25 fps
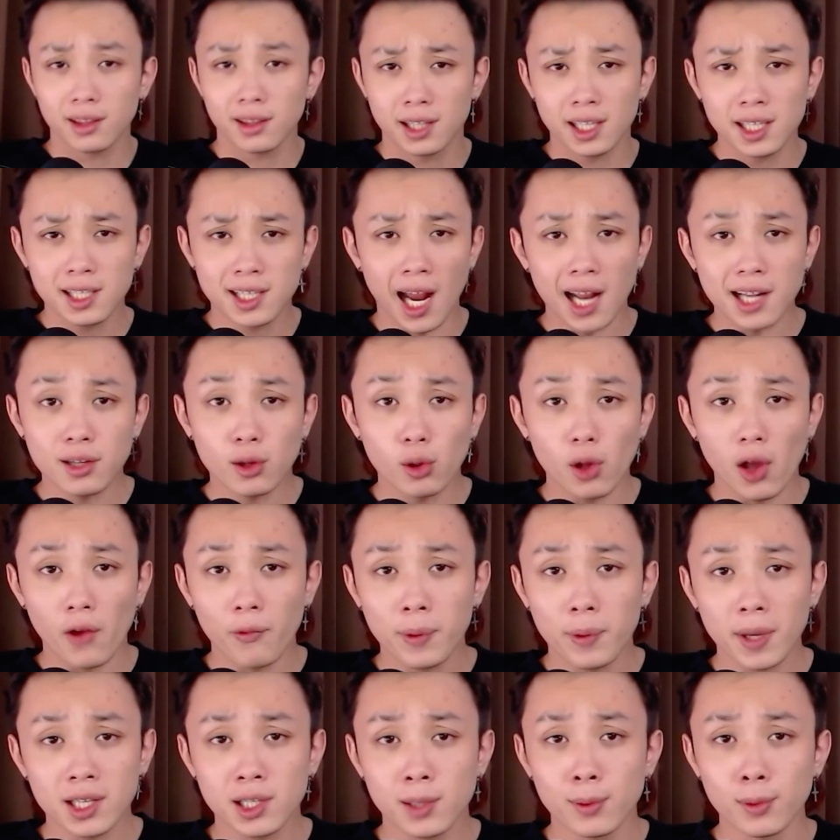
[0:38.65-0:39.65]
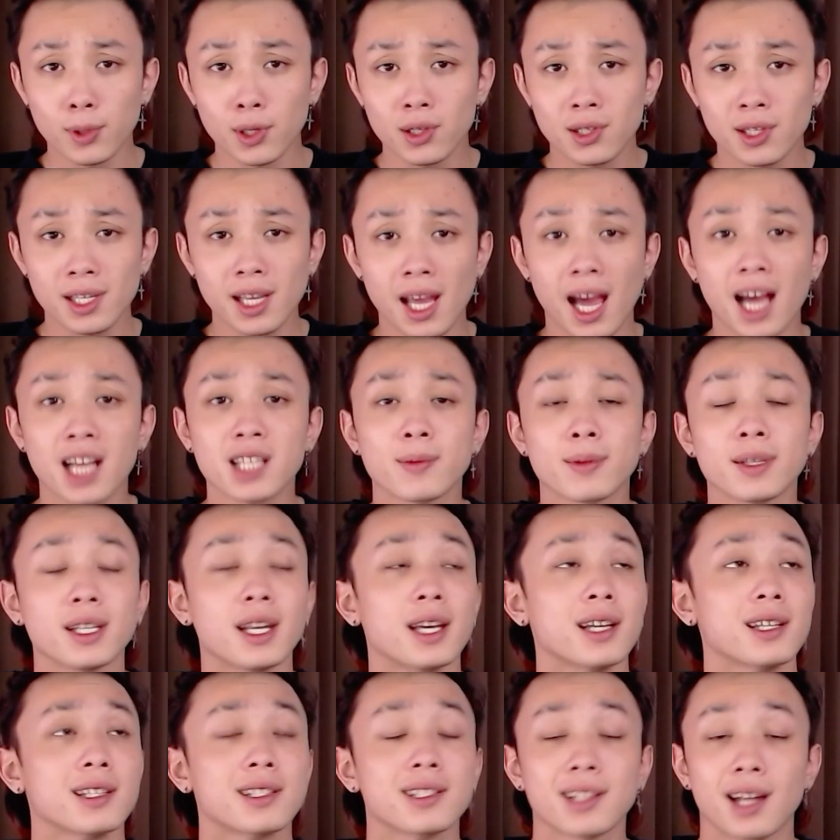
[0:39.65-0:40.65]
The tactical FPS community has been
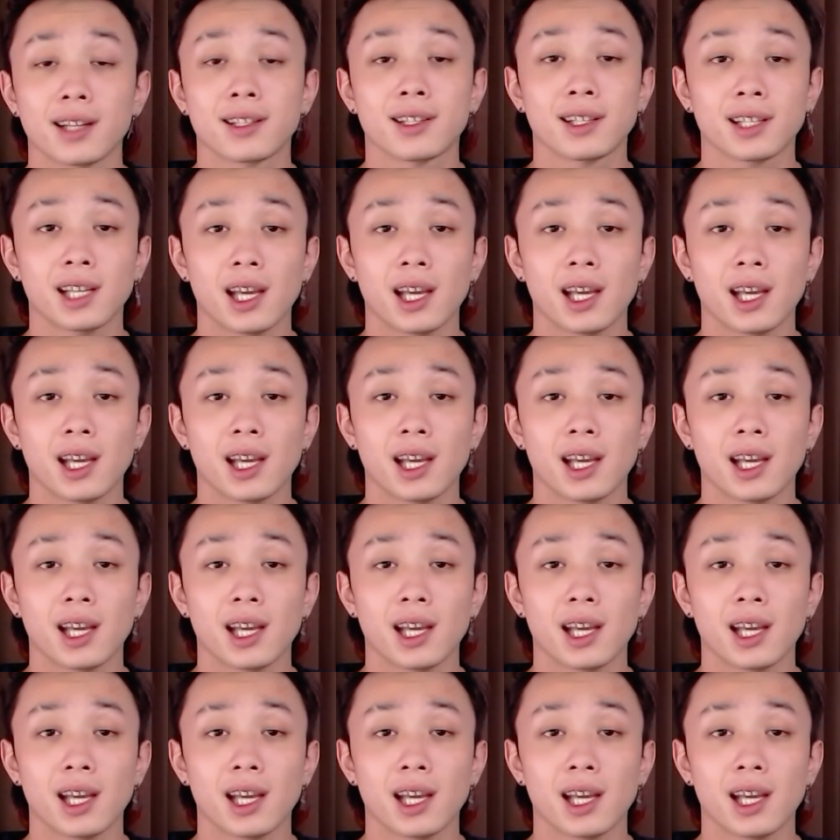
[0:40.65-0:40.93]
ecstatic